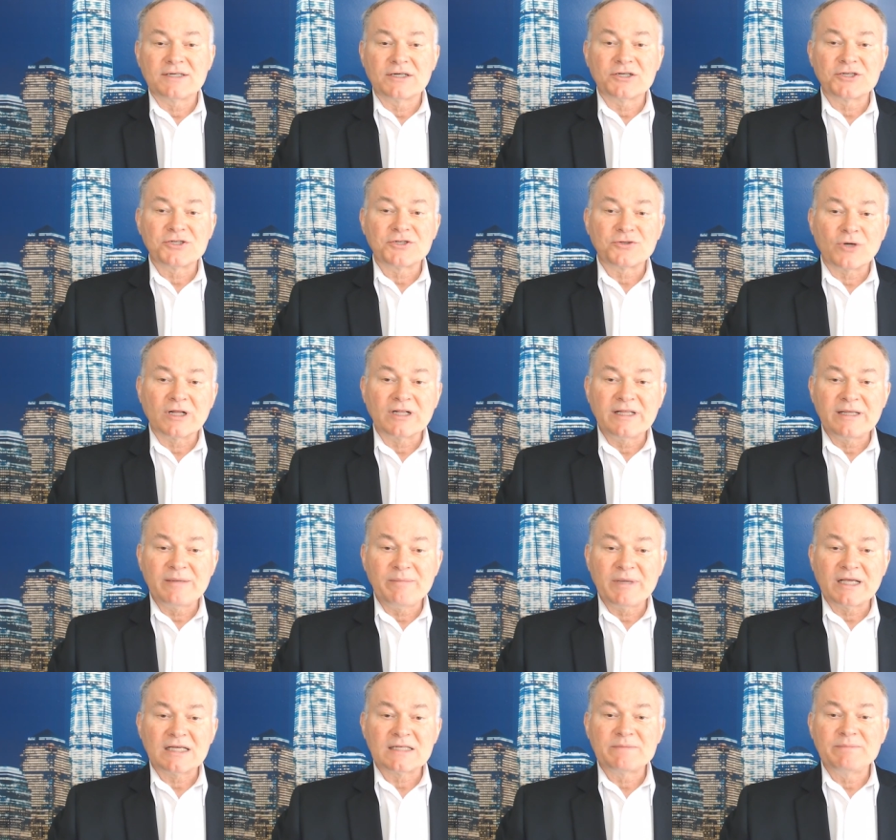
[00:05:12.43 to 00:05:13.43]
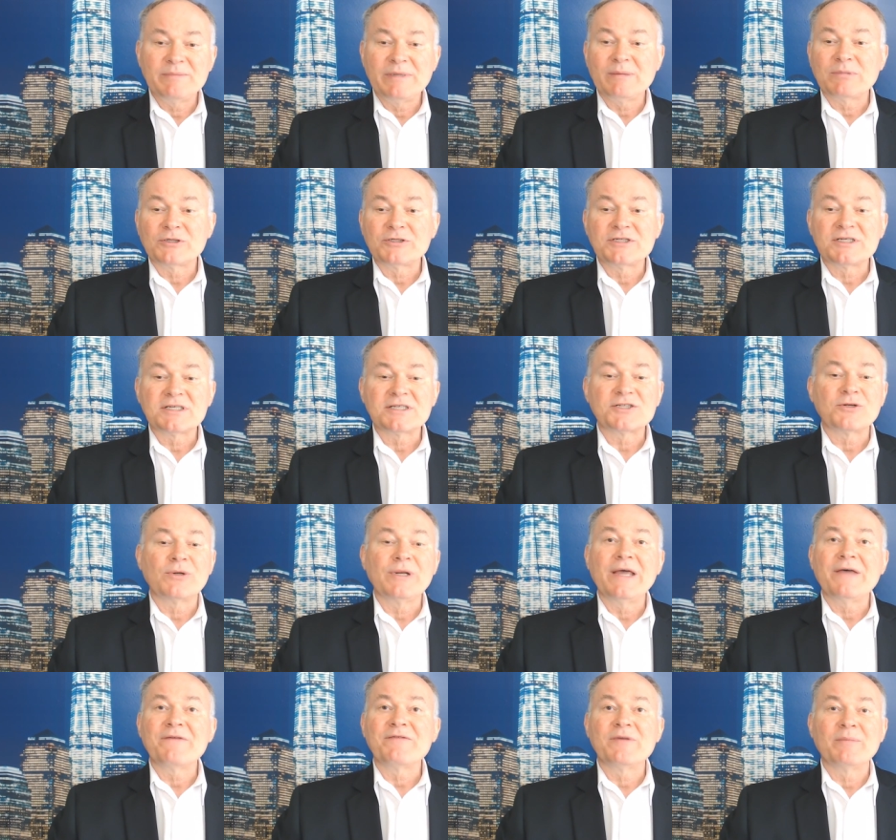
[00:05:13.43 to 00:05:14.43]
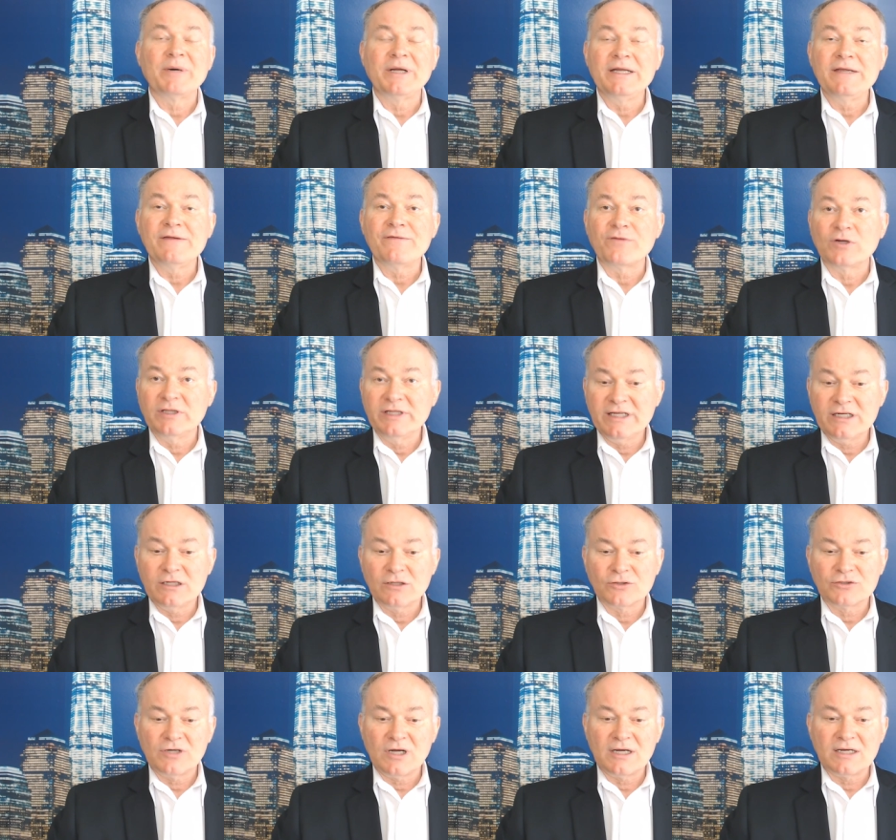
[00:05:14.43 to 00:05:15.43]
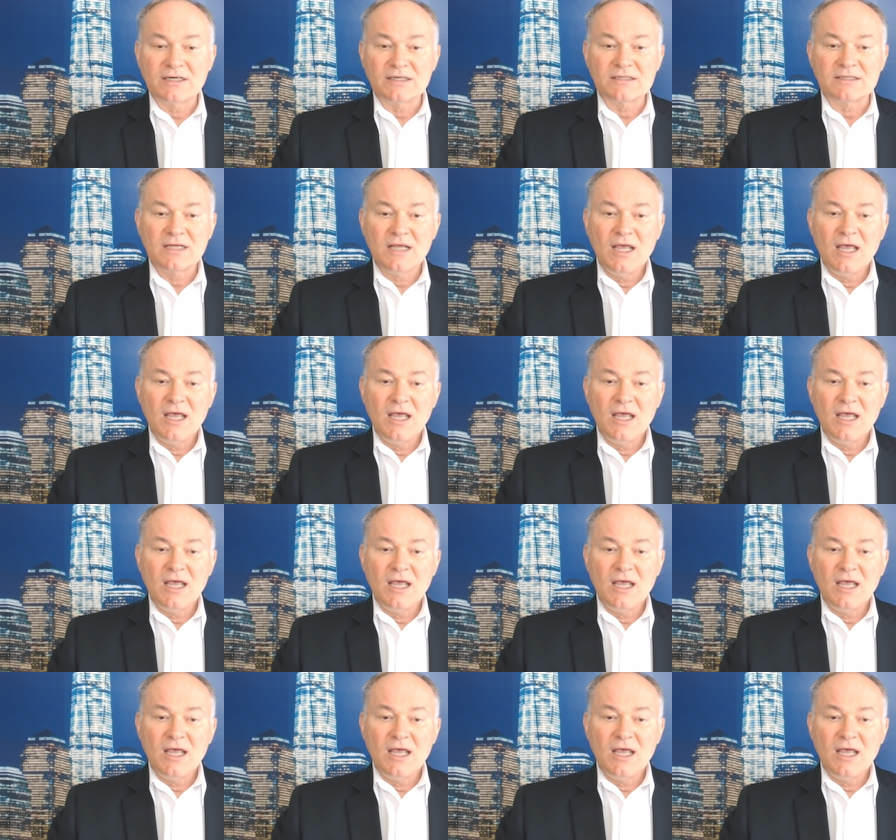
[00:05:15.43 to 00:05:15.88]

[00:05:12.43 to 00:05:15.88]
are struggling because people just don't have the money for legal drugs.